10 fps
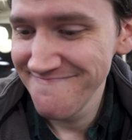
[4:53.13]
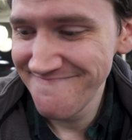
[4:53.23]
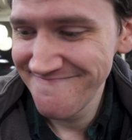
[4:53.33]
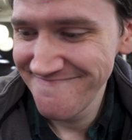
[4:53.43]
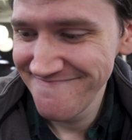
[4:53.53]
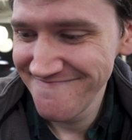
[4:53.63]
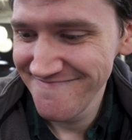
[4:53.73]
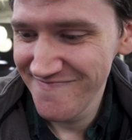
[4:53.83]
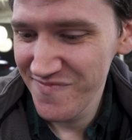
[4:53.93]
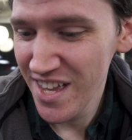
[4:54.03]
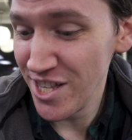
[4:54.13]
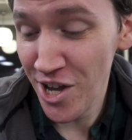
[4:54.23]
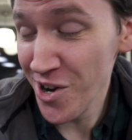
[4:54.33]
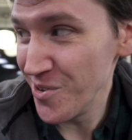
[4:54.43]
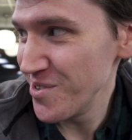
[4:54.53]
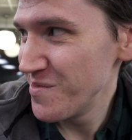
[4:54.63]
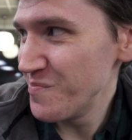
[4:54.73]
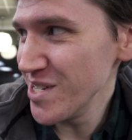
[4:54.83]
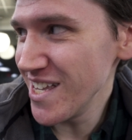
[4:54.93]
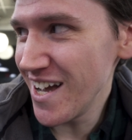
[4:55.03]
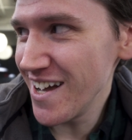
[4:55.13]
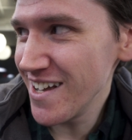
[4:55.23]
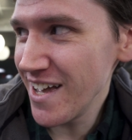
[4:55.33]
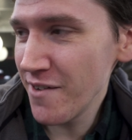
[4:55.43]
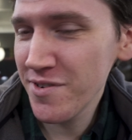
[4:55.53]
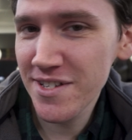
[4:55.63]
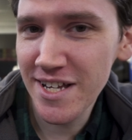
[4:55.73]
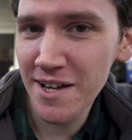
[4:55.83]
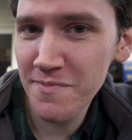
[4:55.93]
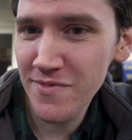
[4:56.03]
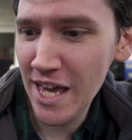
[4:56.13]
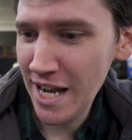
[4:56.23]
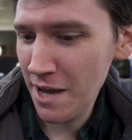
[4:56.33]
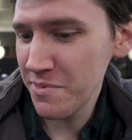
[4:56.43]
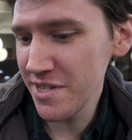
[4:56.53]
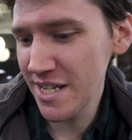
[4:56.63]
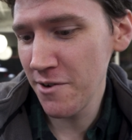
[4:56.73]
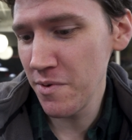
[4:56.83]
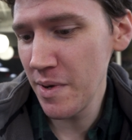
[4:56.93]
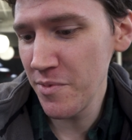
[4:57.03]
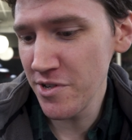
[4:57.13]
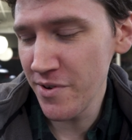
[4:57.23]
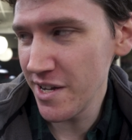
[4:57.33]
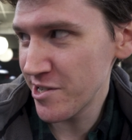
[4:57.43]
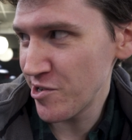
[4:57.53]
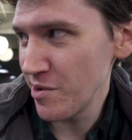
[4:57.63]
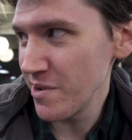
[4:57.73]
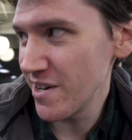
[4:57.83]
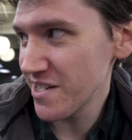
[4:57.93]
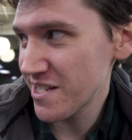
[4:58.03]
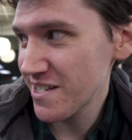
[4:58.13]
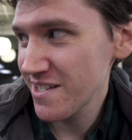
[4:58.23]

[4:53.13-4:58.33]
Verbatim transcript: Did you do that on purpose? No, but every time that happens, I remember you hate strawberries.